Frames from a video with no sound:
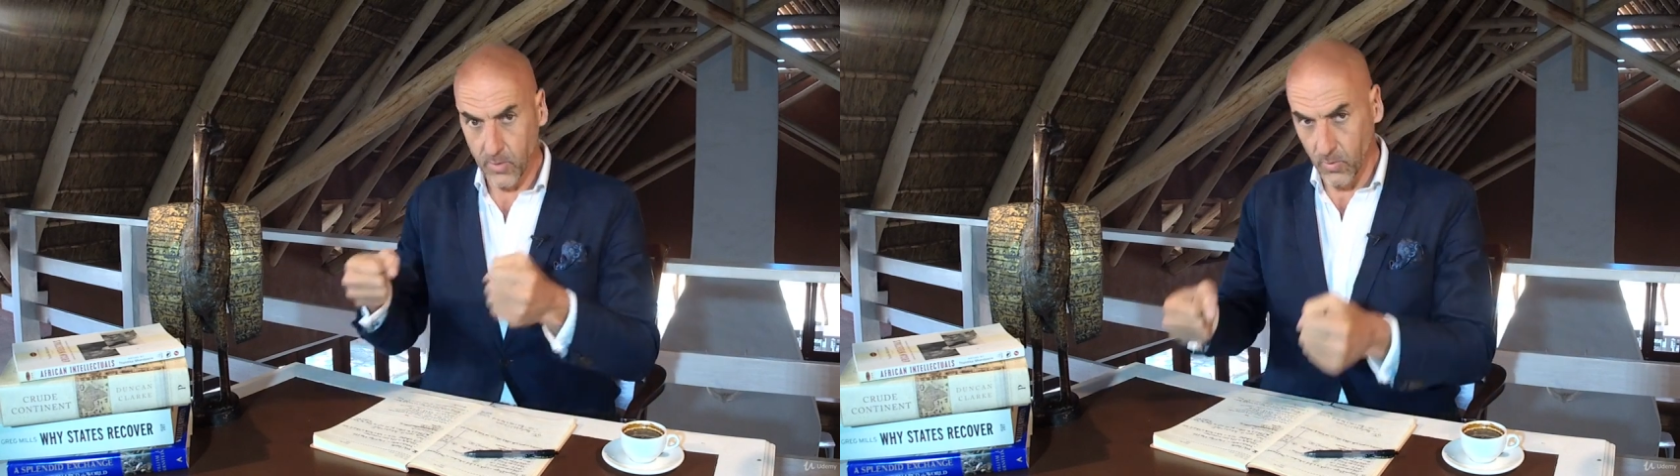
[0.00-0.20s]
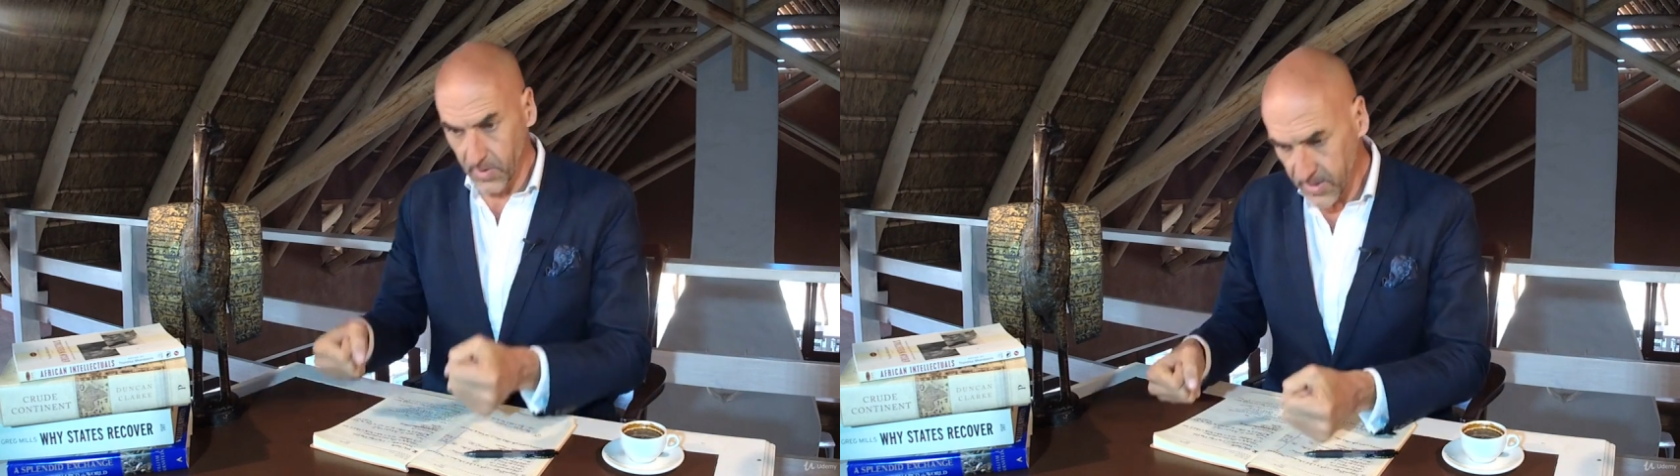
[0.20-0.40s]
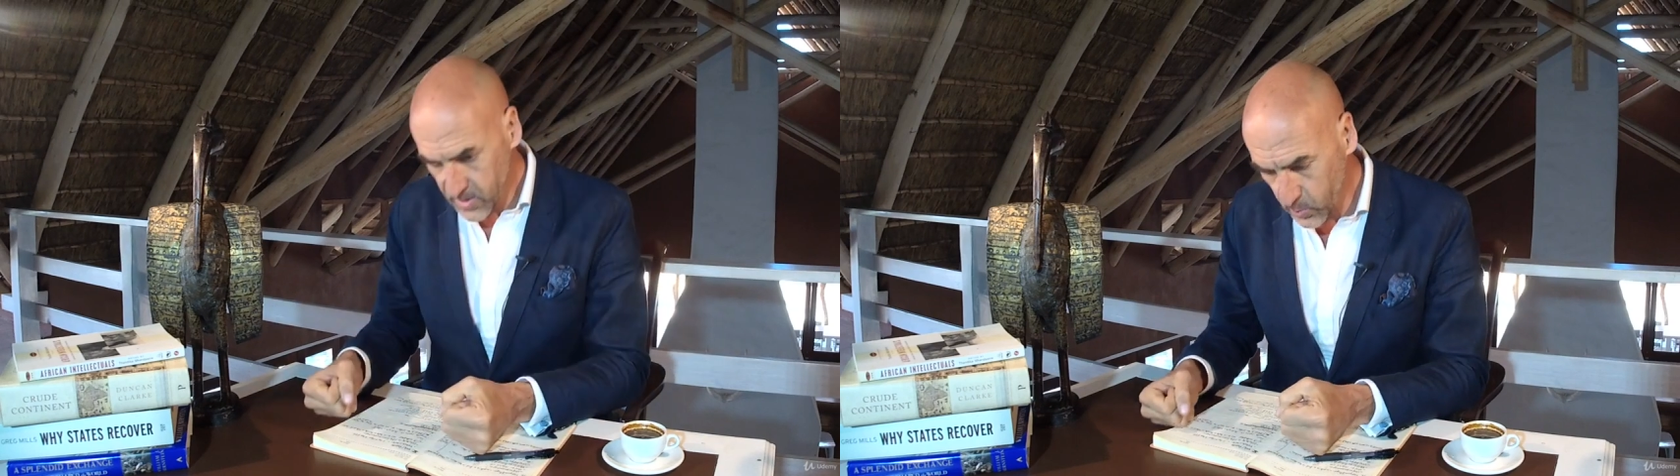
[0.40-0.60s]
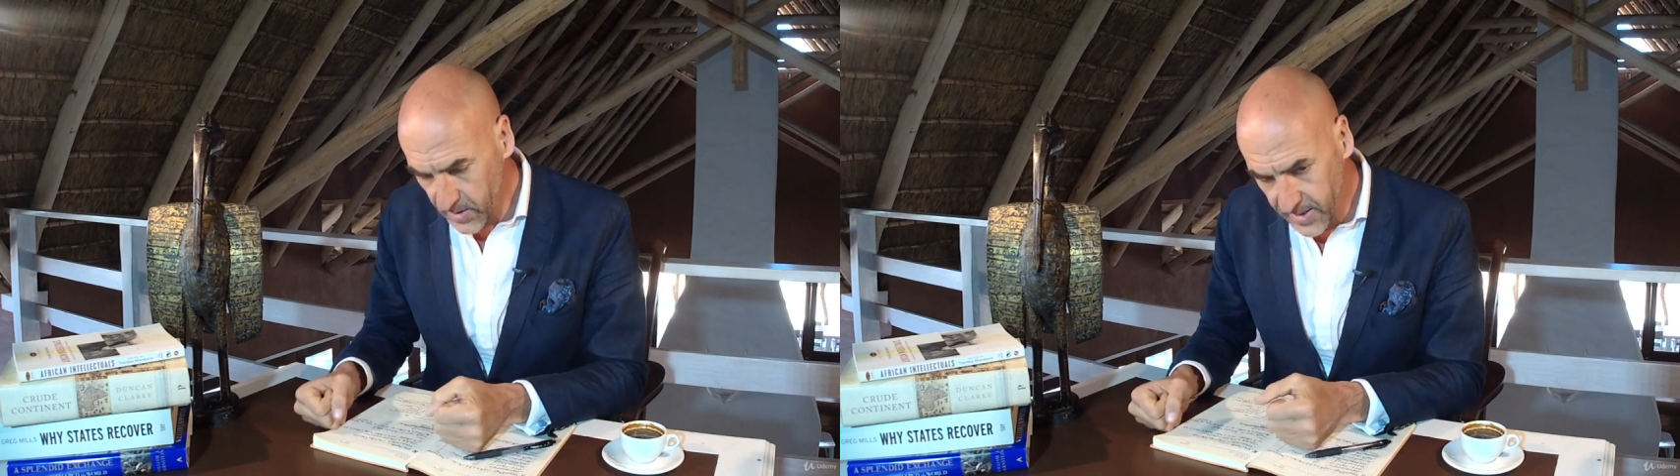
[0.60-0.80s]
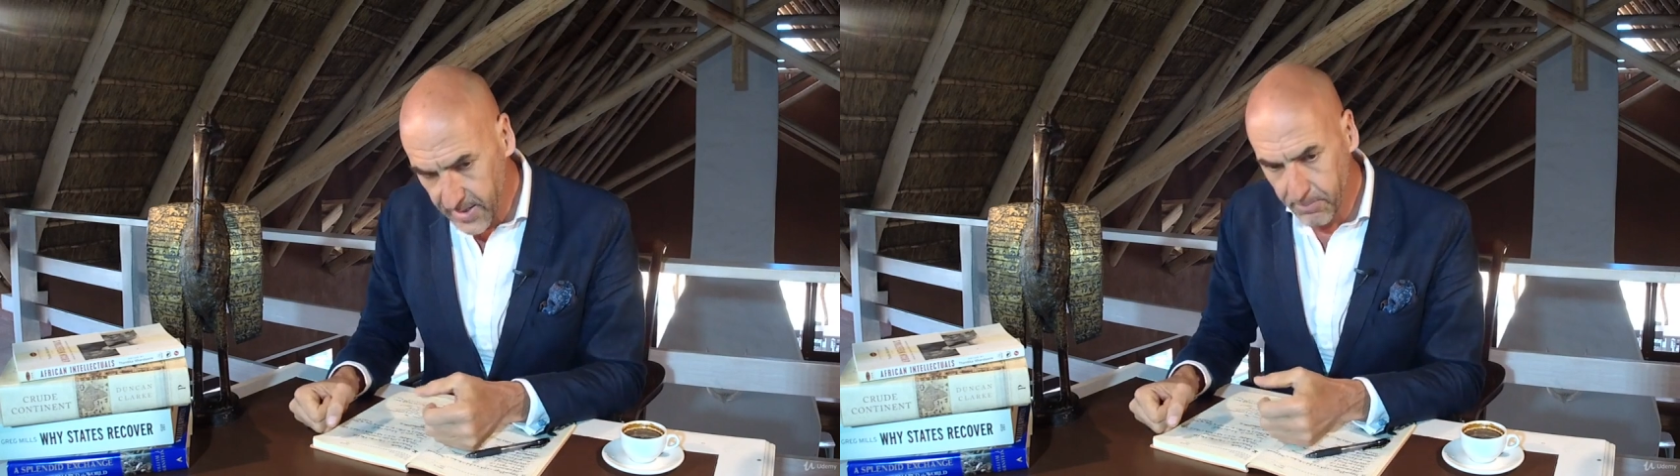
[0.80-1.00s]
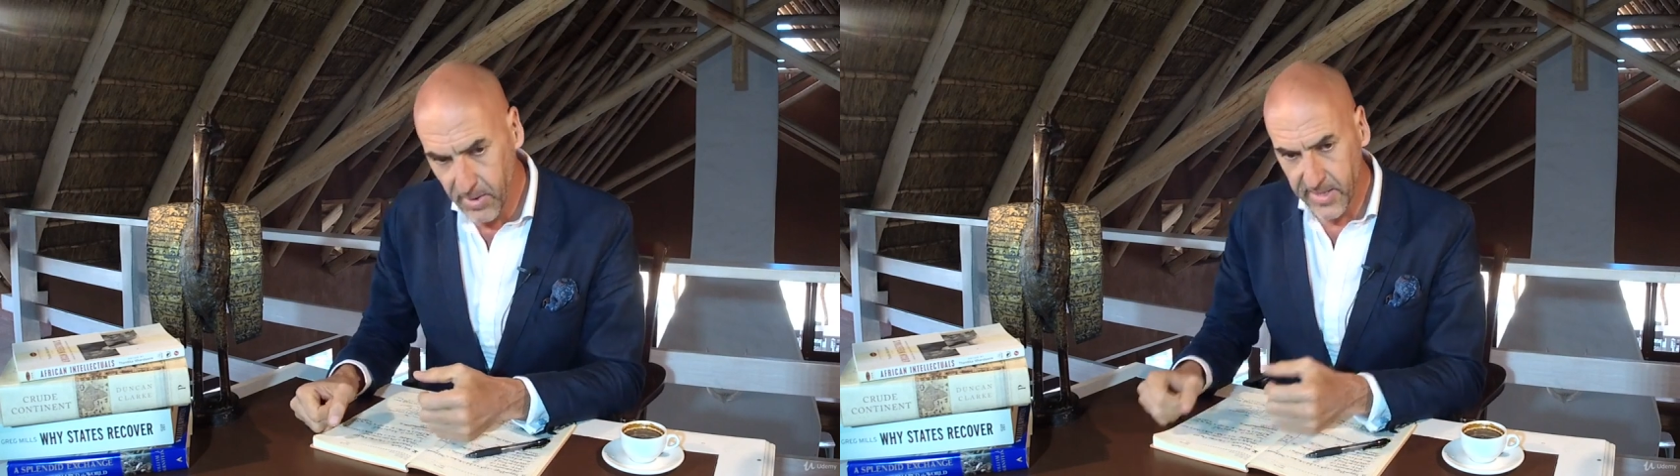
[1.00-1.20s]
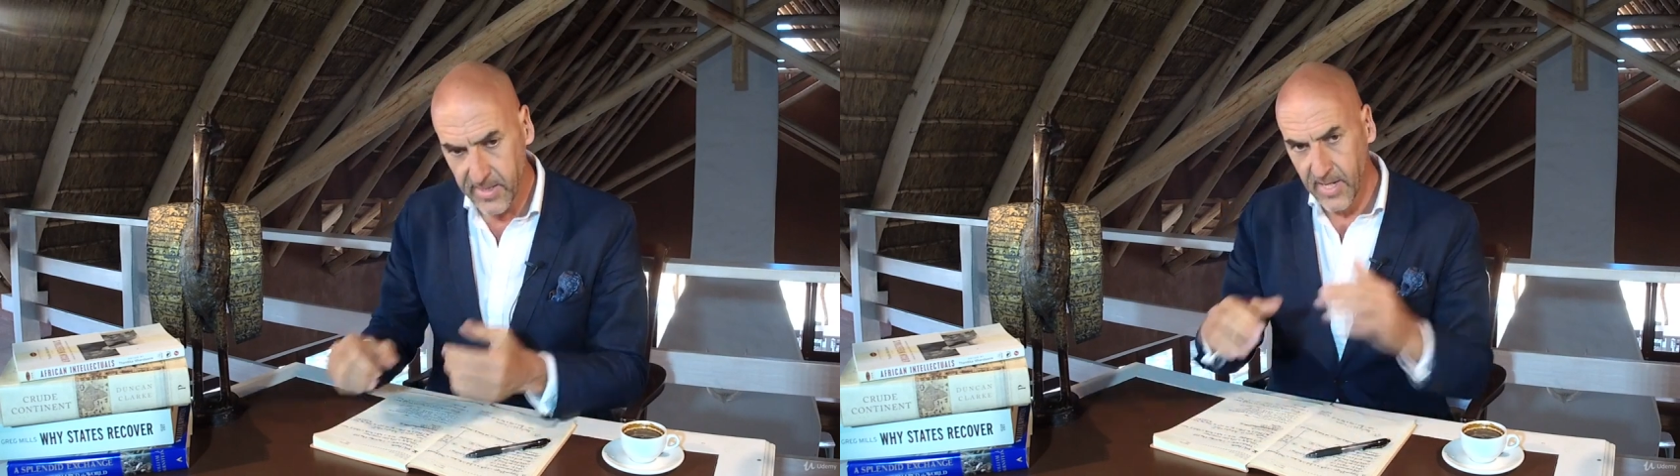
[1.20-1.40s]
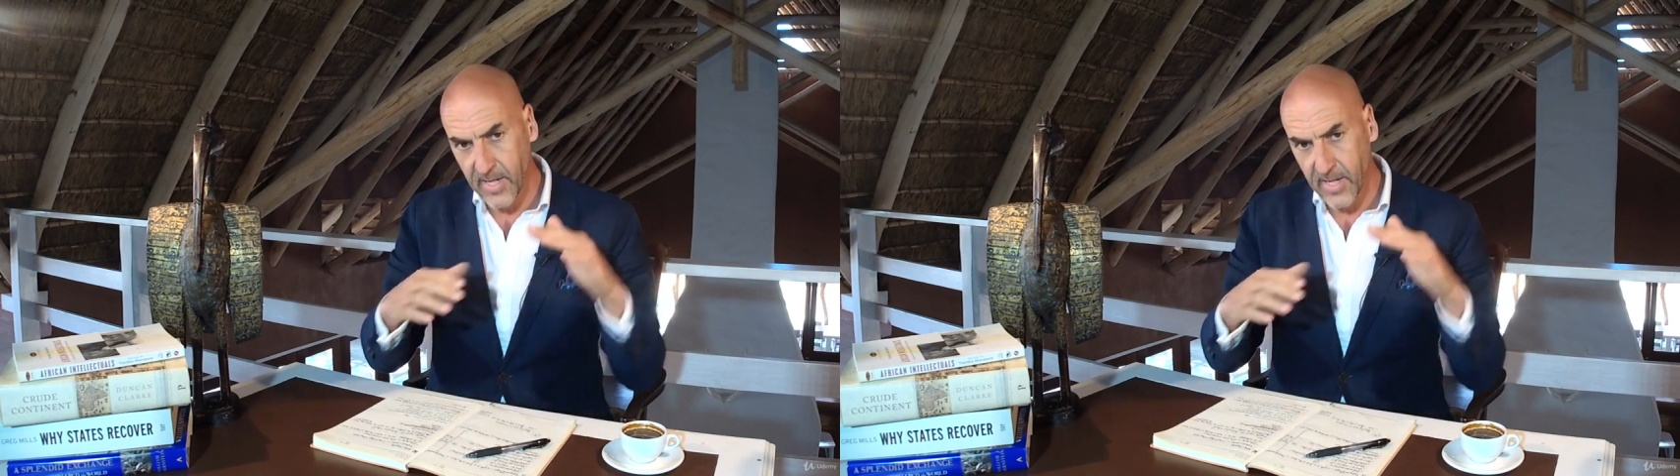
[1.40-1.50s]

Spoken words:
do this with the airplane,